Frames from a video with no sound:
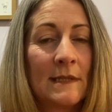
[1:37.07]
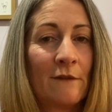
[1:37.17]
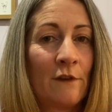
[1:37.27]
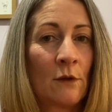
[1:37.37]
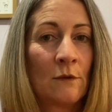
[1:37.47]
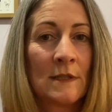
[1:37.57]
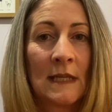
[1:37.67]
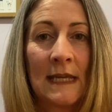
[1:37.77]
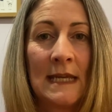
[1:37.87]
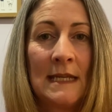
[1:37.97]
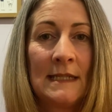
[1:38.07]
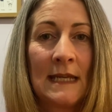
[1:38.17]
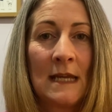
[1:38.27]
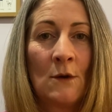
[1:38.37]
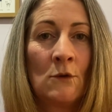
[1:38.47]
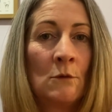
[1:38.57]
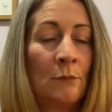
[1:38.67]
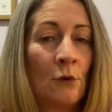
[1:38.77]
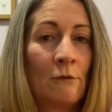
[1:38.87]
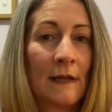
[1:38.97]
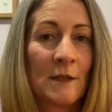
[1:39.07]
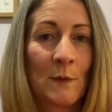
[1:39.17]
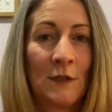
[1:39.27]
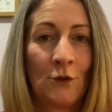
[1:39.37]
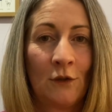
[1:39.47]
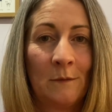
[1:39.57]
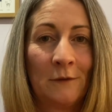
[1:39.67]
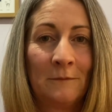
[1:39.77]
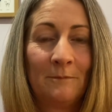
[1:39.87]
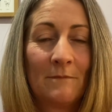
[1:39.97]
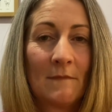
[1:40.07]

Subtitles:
difficult to easy or boring to enjoyable.